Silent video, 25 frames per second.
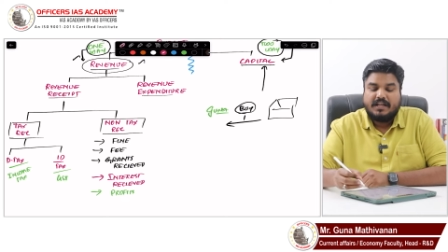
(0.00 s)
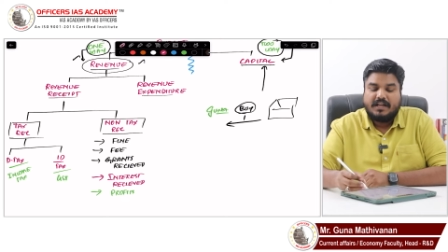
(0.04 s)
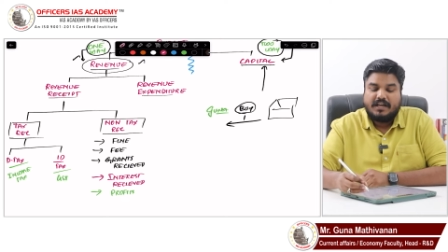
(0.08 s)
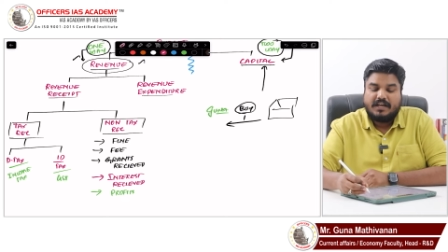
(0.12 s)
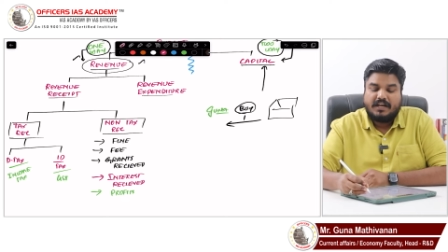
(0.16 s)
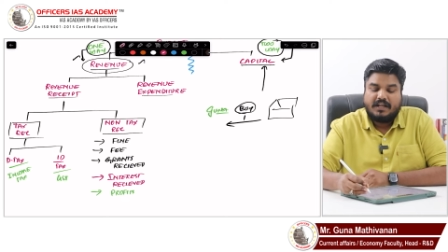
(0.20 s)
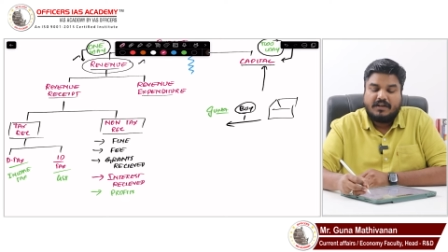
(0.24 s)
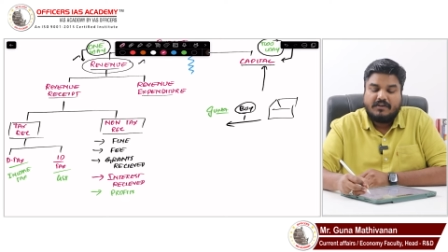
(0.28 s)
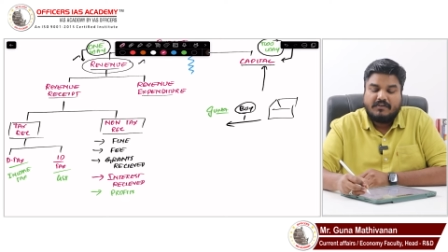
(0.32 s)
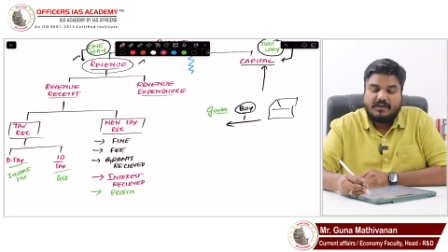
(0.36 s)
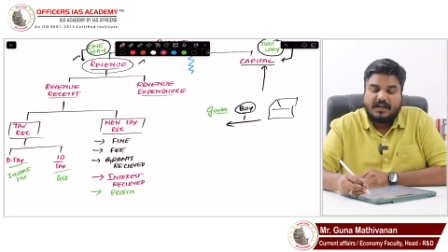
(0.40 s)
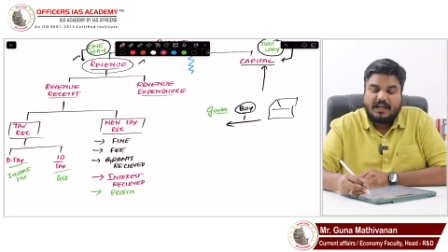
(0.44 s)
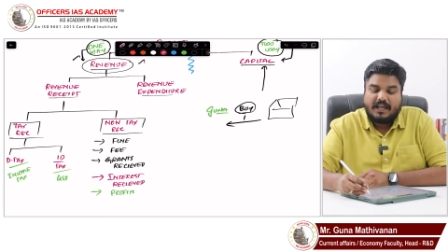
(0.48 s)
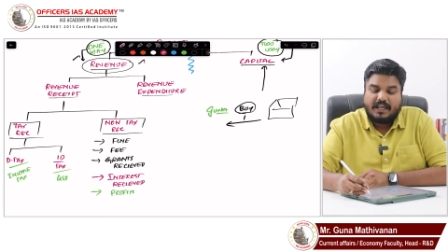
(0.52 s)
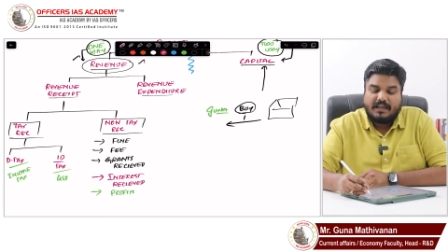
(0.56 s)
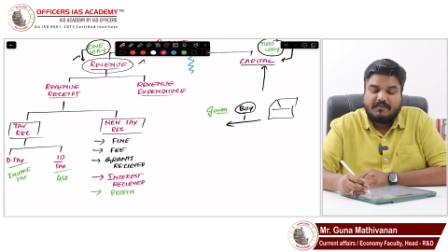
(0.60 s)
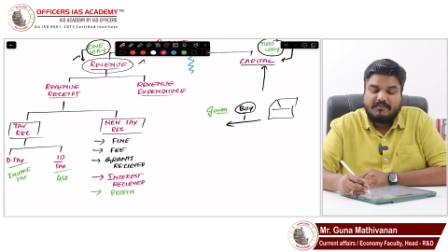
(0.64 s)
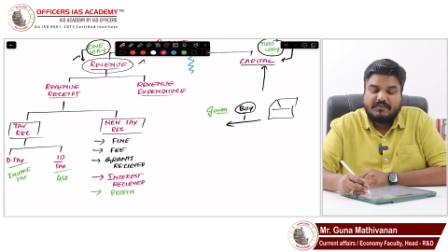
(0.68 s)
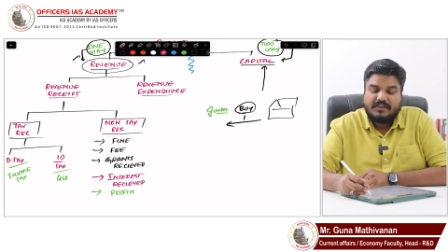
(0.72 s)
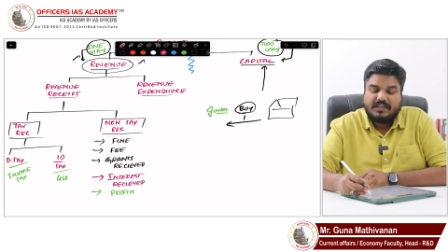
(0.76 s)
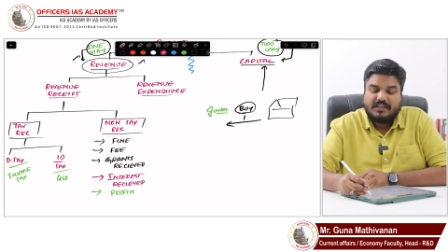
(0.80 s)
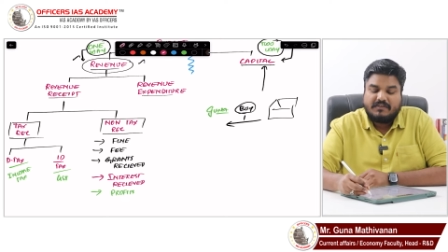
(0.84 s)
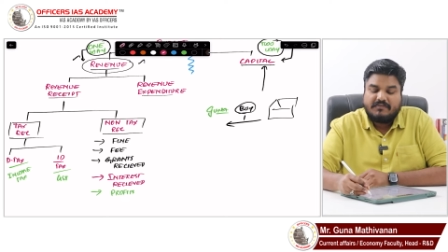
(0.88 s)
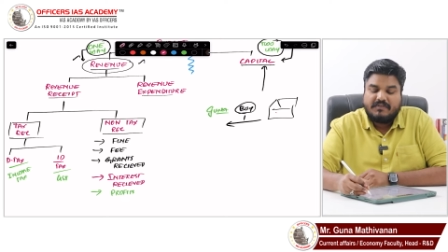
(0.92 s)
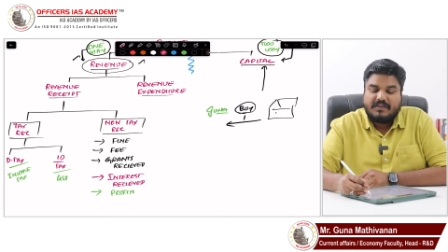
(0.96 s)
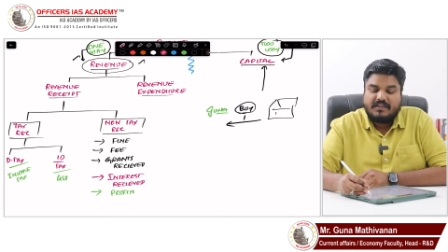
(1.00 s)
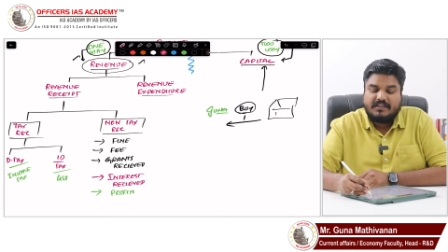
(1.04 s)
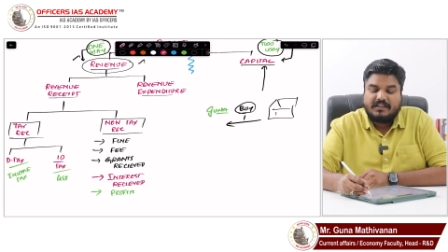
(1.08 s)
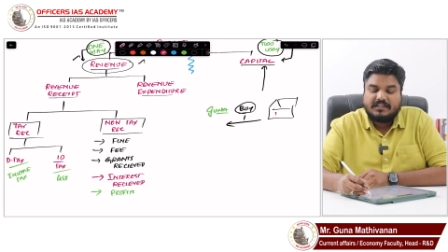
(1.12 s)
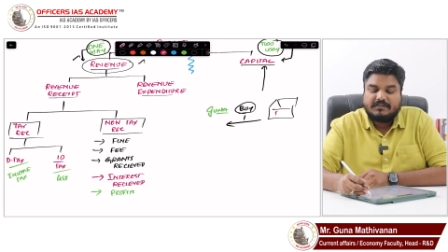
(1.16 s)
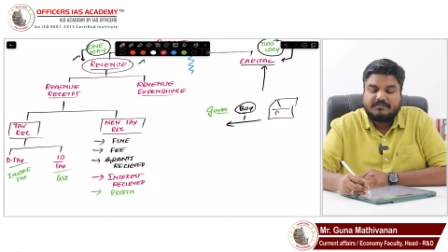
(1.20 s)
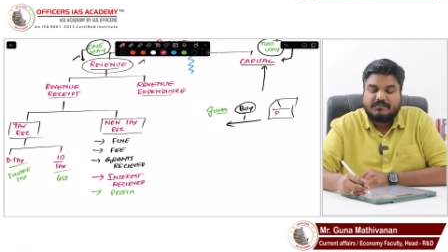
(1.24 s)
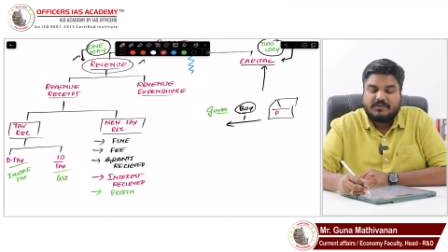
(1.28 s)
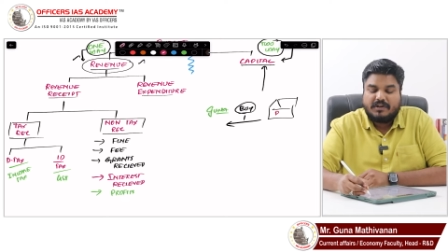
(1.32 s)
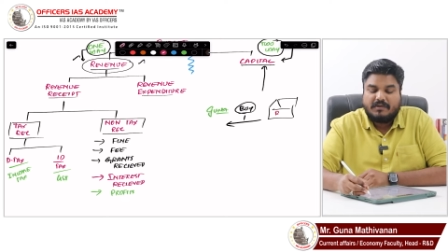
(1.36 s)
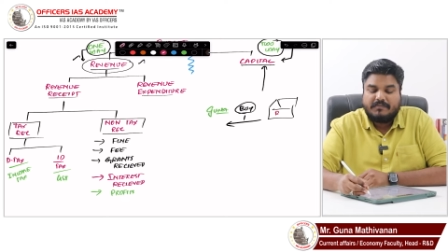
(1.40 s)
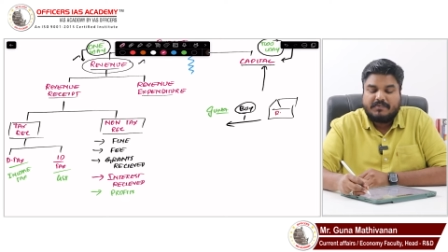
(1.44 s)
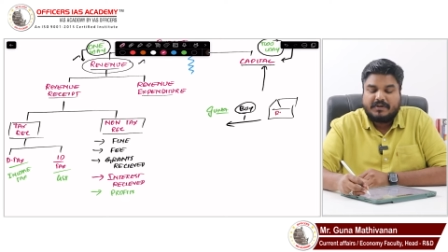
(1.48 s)
Now I am giving this
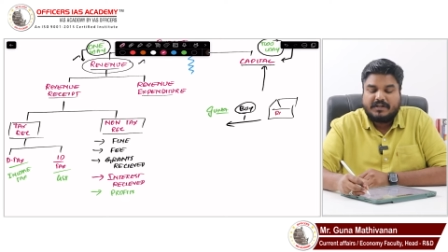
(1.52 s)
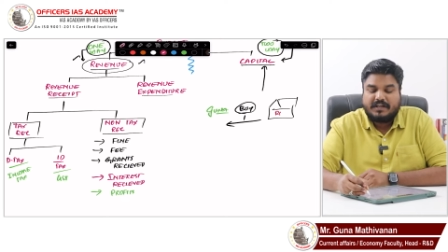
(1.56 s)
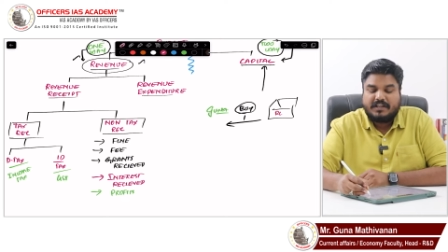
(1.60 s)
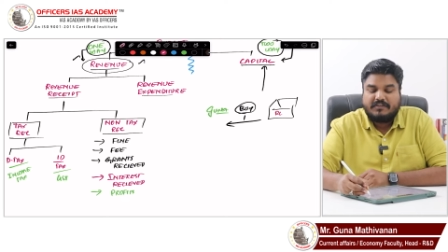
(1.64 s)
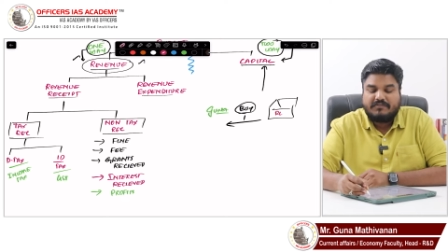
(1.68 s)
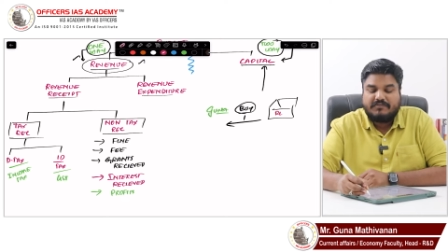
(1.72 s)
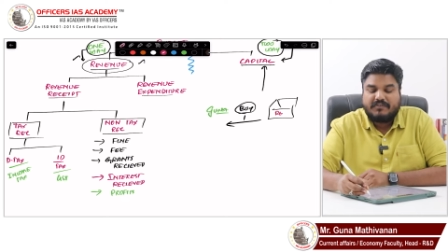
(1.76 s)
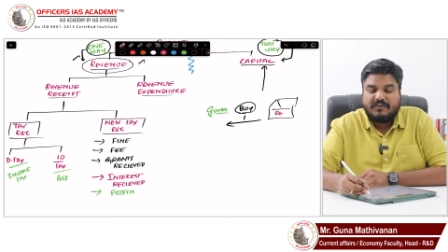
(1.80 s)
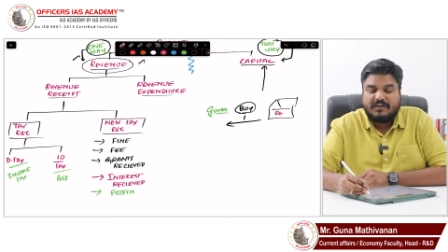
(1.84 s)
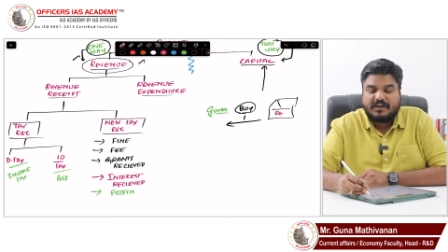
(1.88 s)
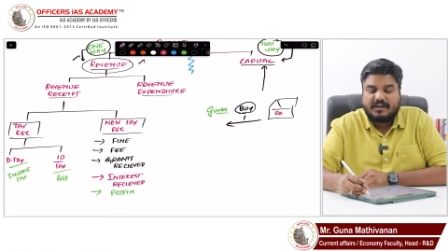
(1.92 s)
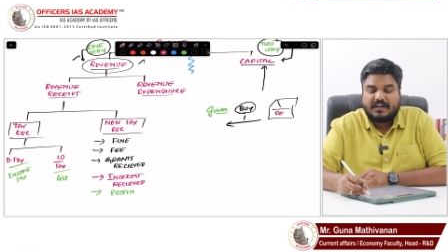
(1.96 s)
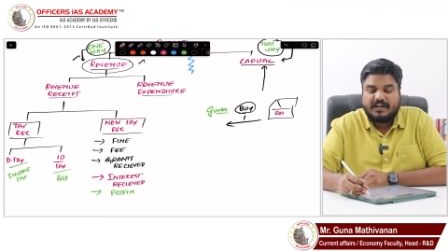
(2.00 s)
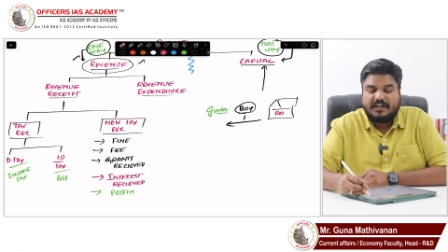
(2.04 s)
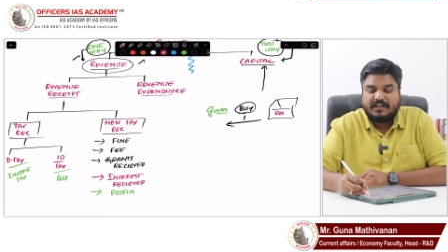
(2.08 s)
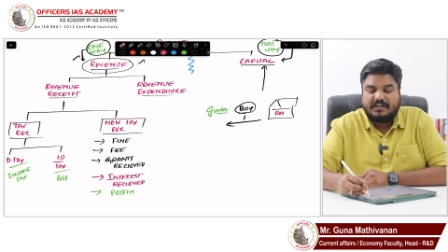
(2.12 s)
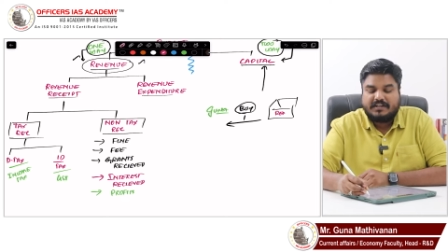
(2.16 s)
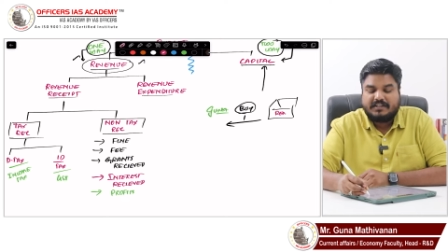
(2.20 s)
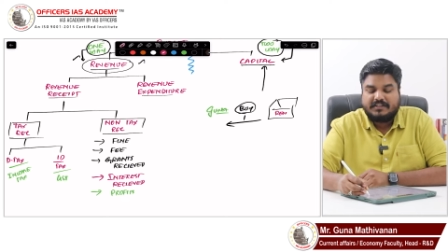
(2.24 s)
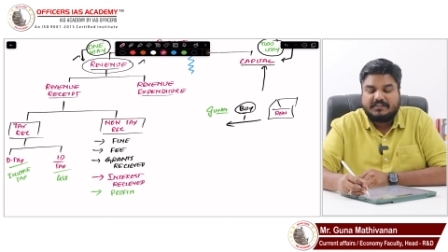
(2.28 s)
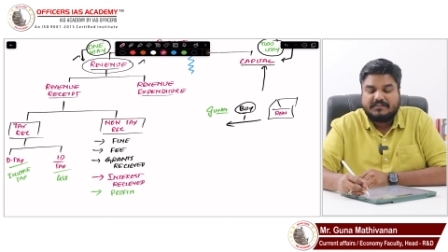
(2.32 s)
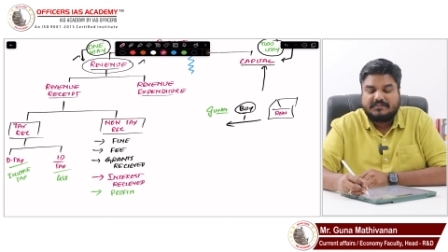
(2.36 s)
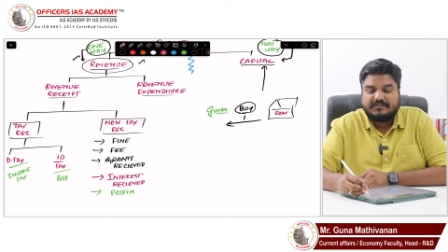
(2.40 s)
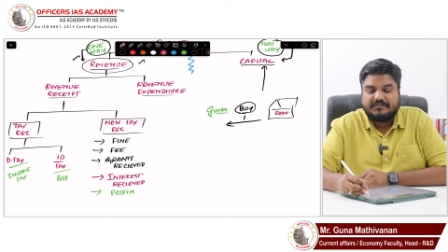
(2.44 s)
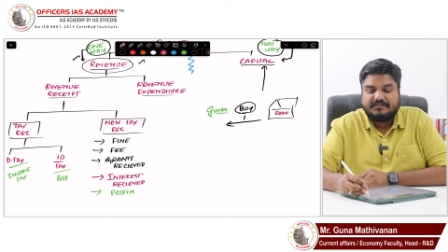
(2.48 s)
property for rent.